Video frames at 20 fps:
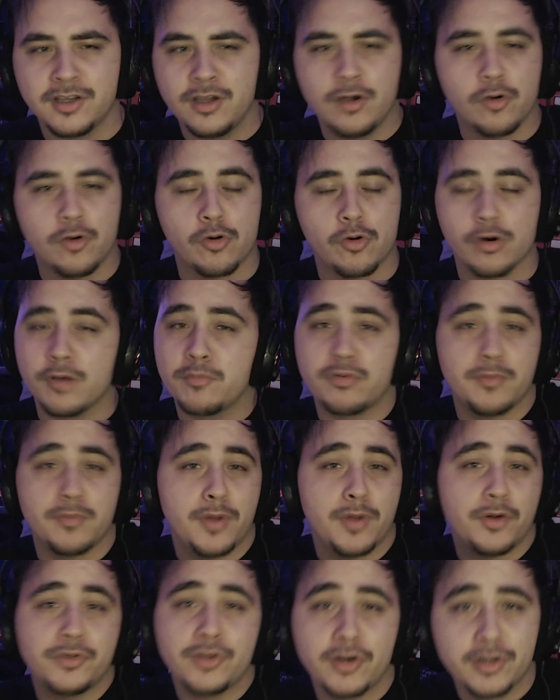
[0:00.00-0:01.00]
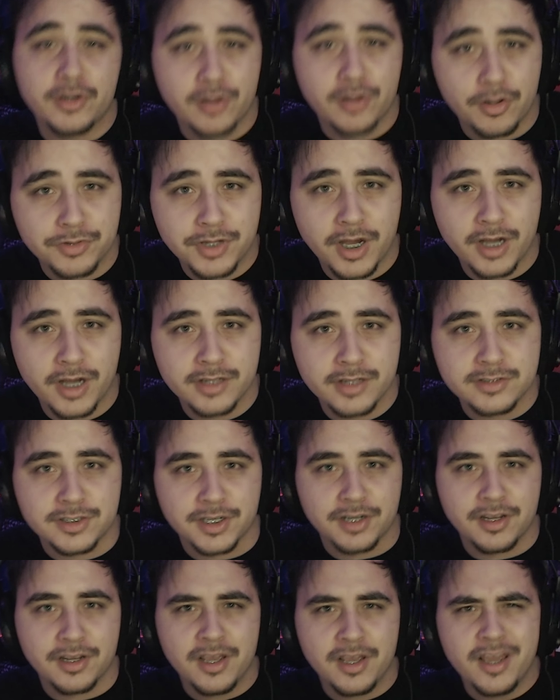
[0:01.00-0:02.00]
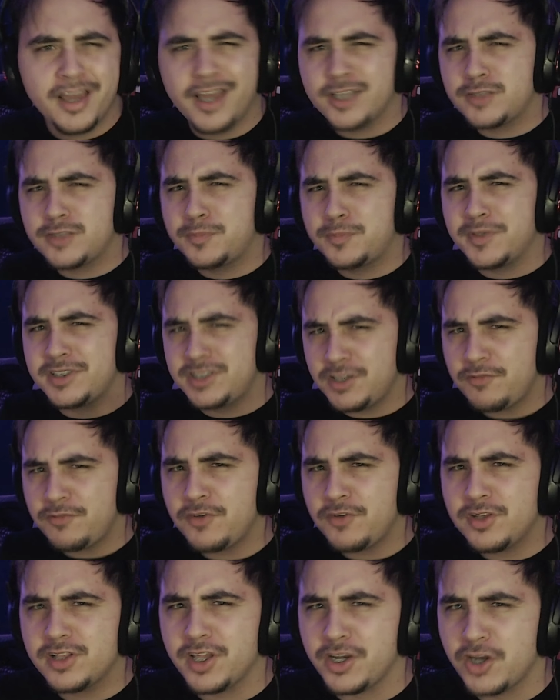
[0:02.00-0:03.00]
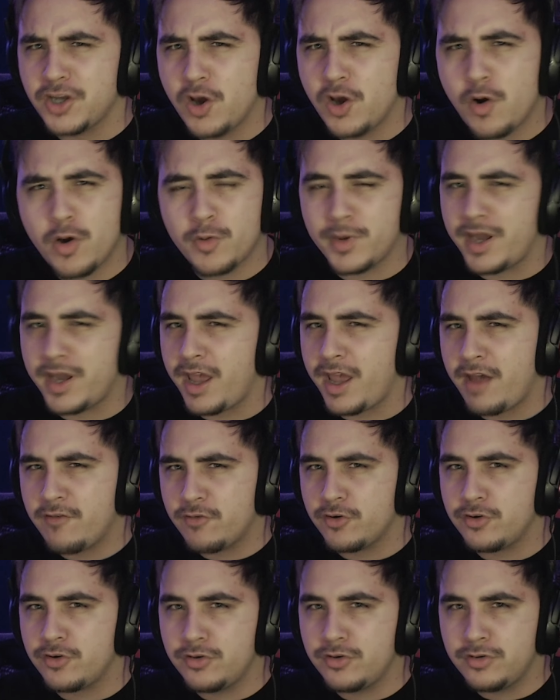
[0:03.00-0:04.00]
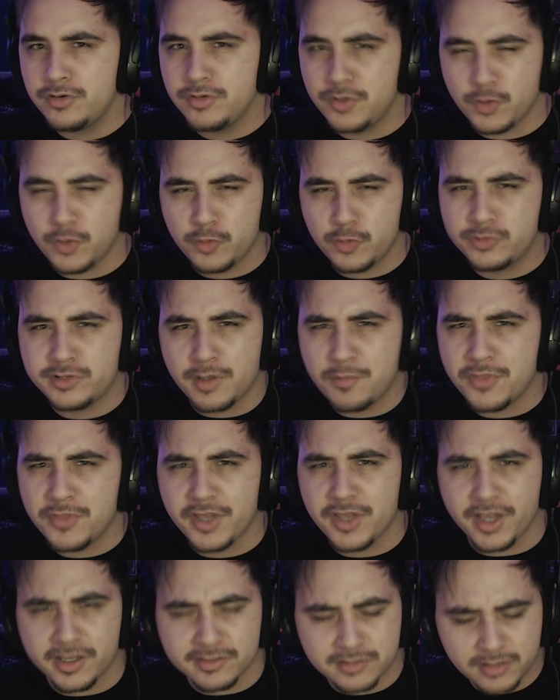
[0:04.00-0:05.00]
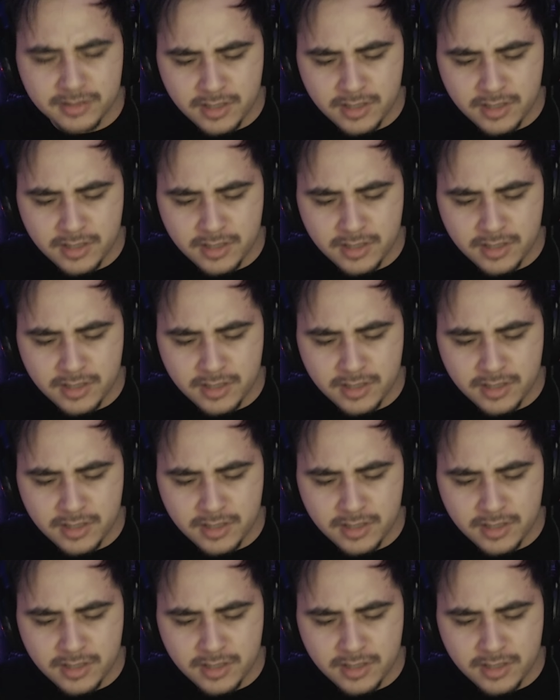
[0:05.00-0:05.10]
or promote their adult content. And specifically, no one would ever do something as